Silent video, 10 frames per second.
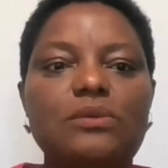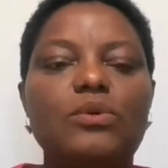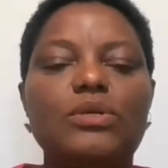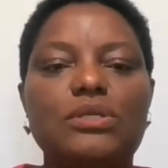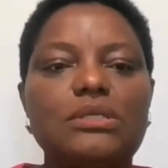
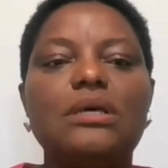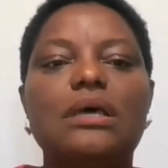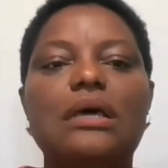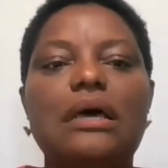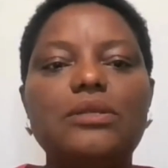was
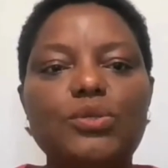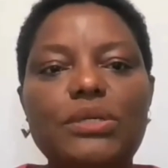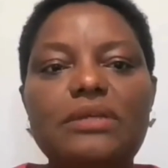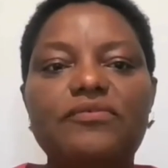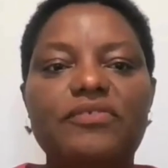
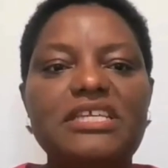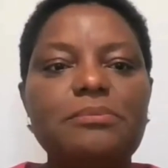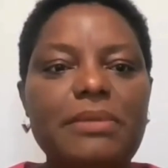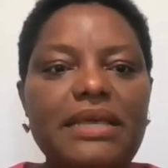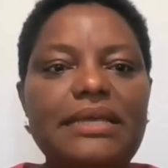doing
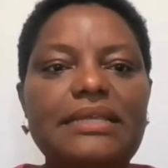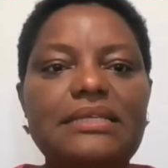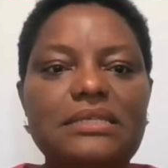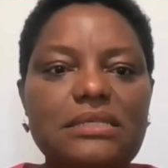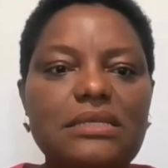
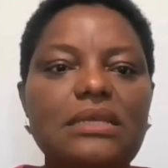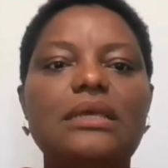investments.